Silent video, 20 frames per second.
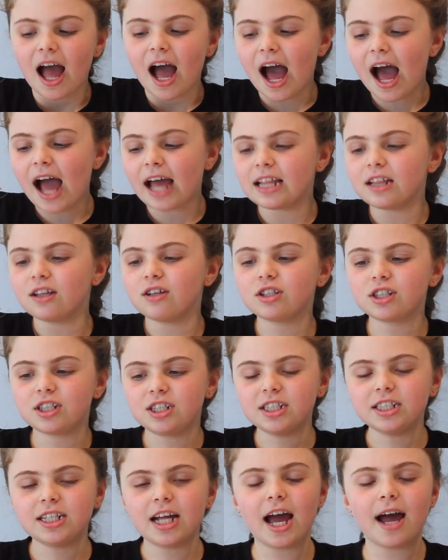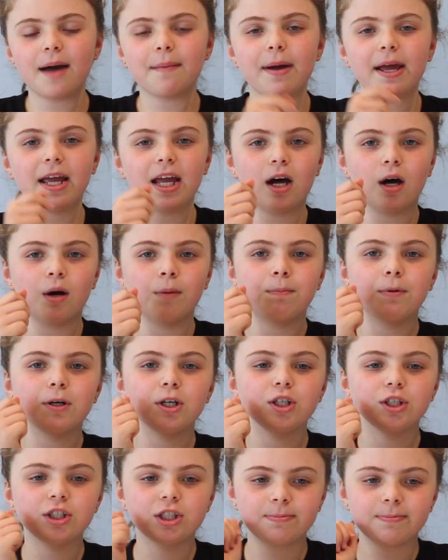I looked at how my
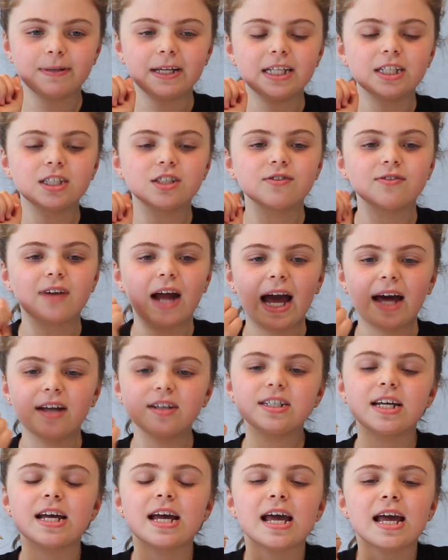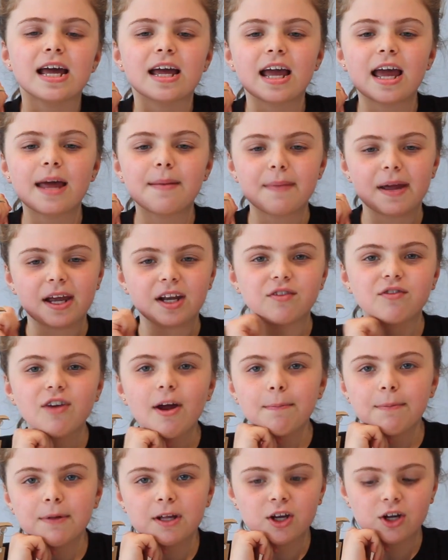elbow spins around and made a
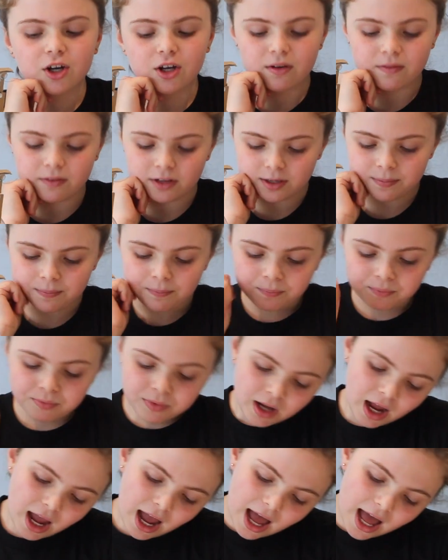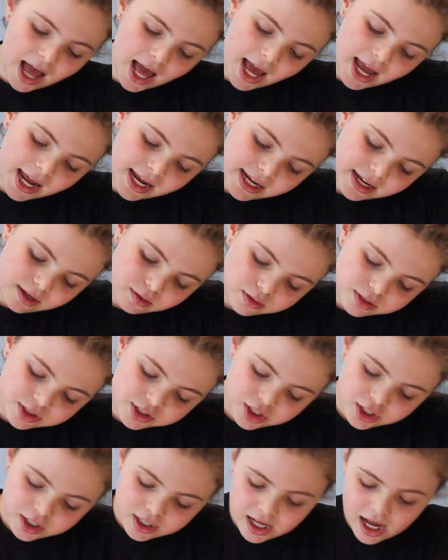replica of it. I
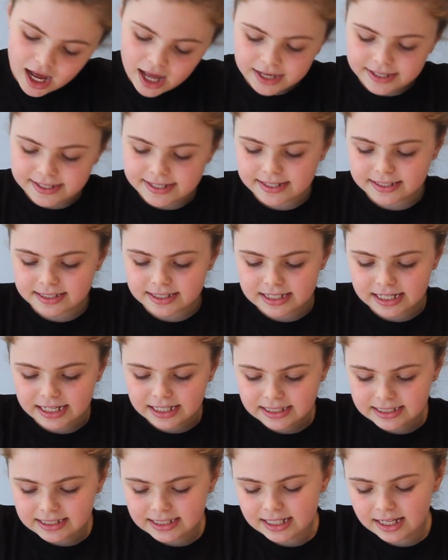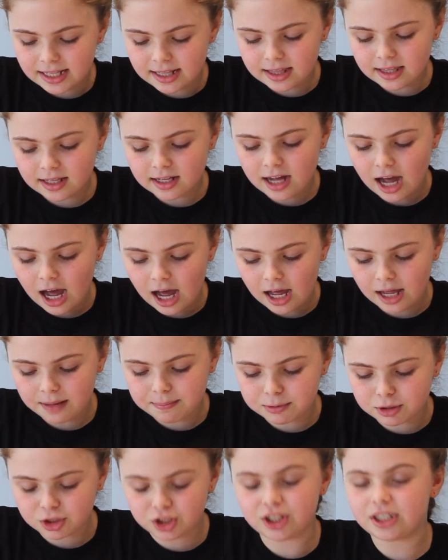also cut seats in the
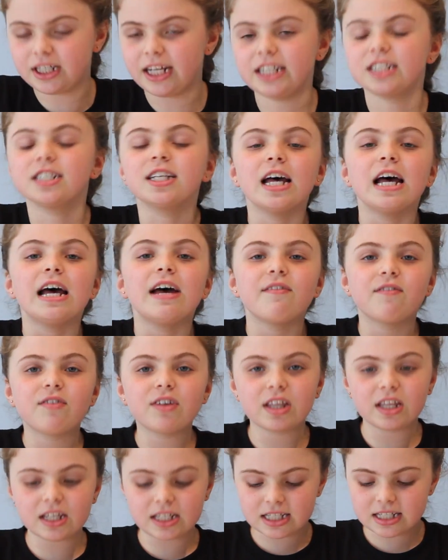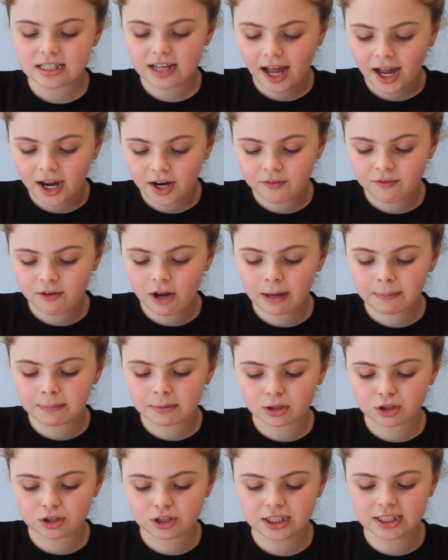cardboard sheets for the styrofoam
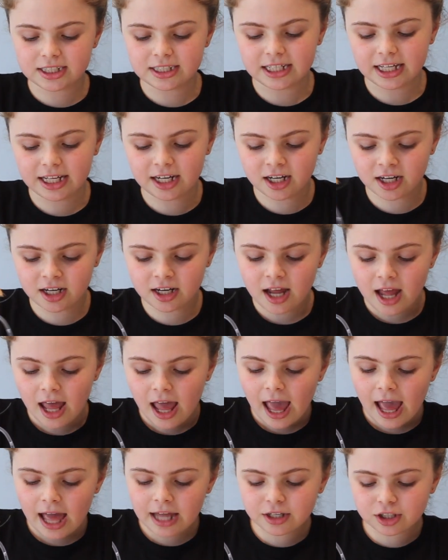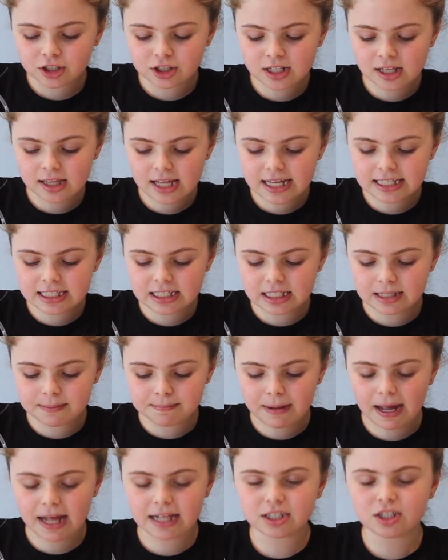balls to sit in and used elastic
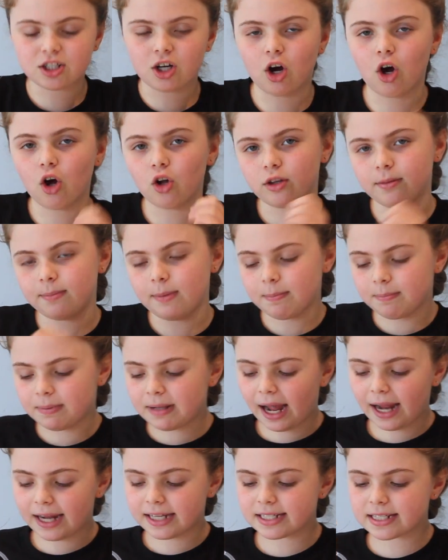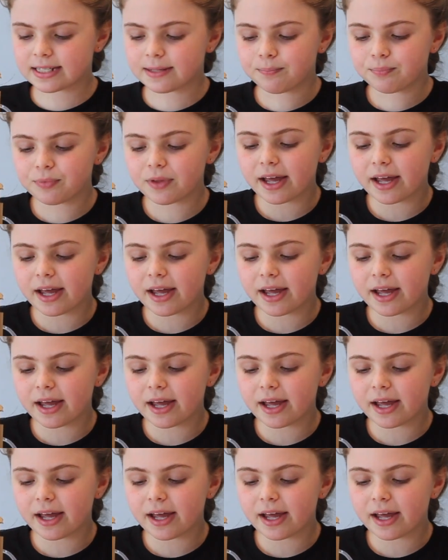bands to hold them in place.